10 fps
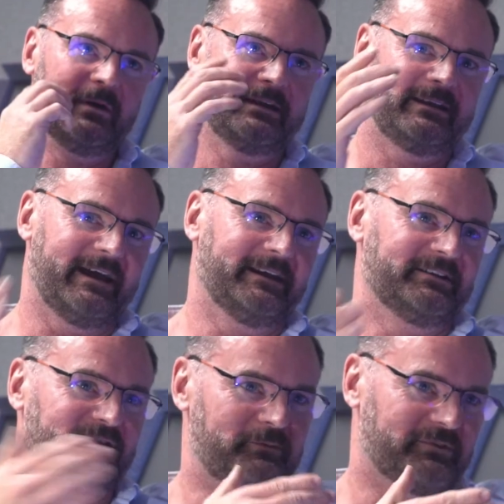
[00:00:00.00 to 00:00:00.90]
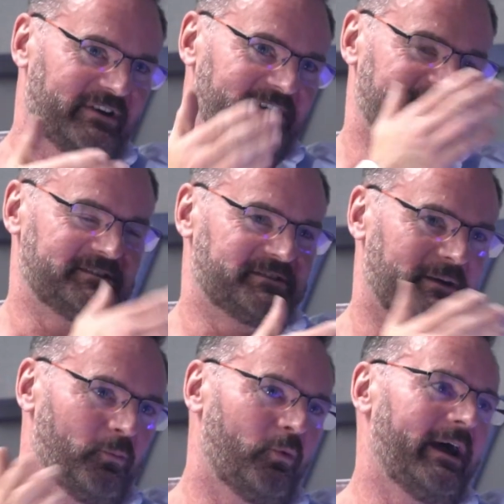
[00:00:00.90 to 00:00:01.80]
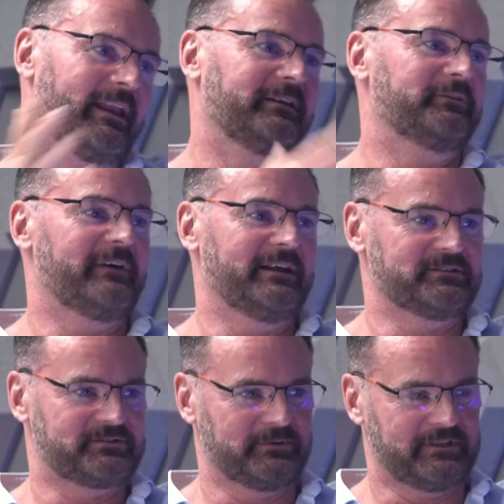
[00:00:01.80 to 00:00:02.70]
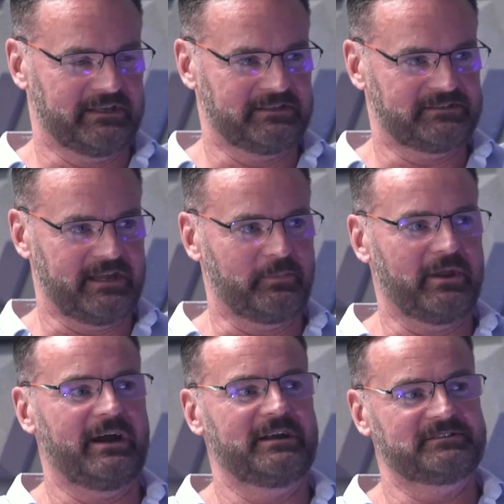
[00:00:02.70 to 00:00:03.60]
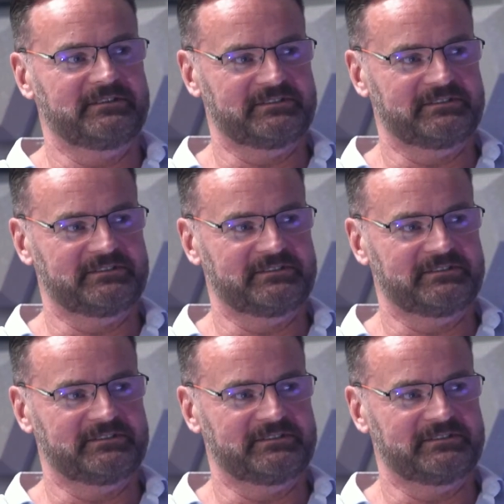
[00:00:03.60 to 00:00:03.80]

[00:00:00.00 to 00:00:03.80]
getting these conversations in well in advance with these APIs and these